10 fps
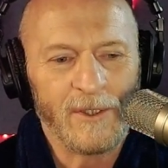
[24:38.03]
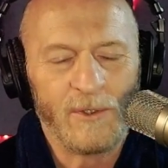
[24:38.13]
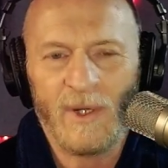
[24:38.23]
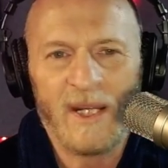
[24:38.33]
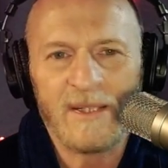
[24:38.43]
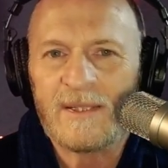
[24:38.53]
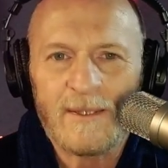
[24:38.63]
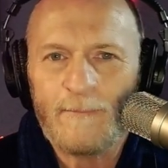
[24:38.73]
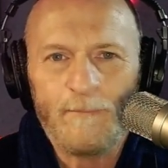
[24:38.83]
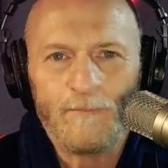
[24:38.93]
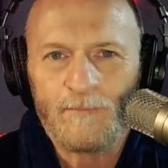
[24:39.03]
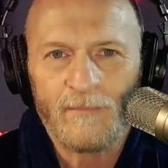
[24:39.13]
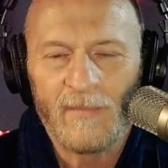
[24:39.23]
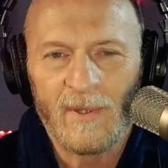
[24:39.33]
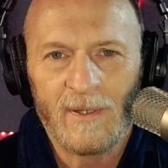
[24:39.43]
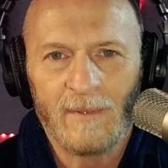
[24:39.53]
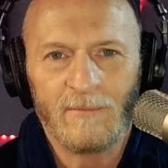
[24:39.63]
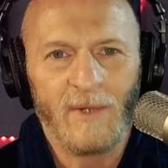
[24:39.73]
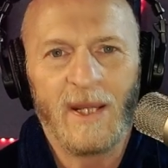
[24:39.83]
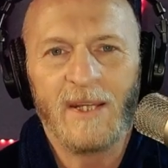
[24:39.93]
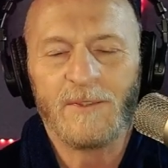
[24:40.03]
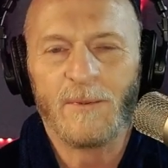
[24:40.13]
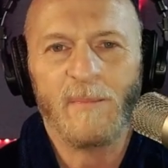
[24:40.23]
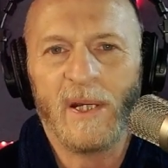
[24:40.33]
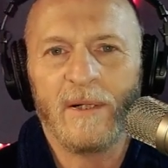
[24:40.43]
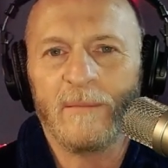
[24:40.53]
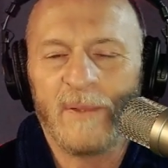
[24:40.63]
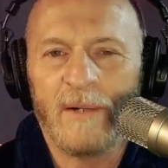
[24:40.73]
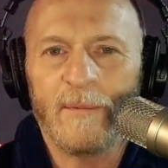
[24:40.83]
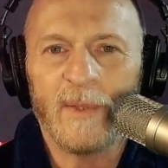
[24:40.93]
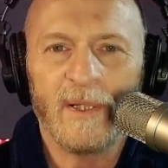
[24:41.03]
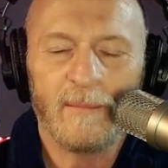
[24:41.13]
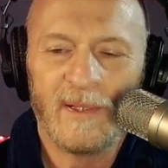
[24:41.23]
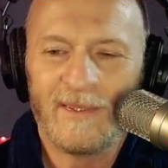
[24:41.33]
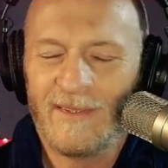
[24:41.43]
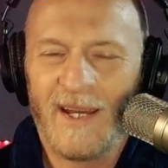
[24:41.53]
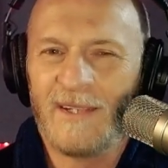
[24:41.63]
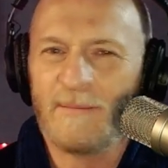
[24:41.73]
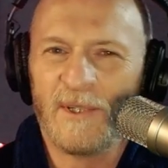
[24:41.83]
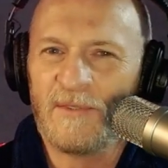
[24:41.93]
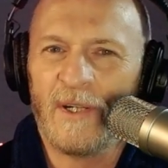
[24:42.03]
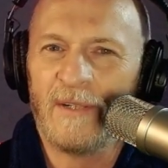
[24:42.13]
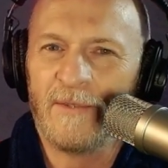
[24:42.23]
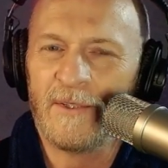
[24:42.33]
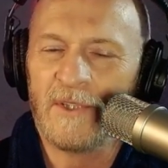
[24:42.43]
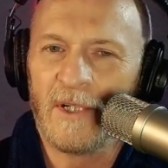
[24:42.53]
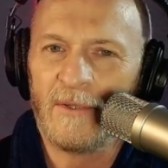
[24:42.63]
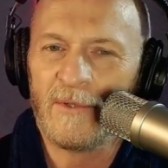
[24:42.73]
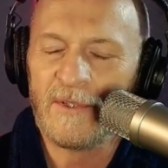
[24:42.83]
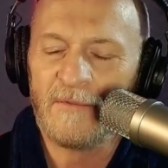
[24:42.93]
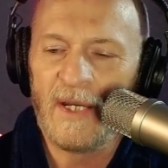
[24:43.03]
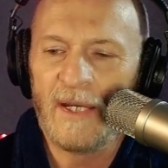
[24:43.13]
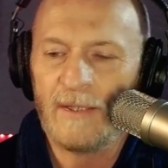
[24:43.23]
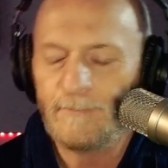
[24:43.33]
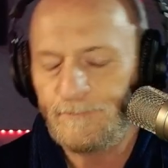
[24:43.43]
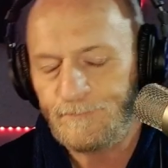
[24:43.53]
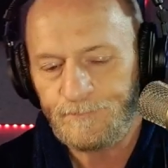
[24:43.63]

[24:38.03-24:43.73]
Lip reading: critics ratings were better probably, but they're not as much fun if you're a Chuck Norris fan.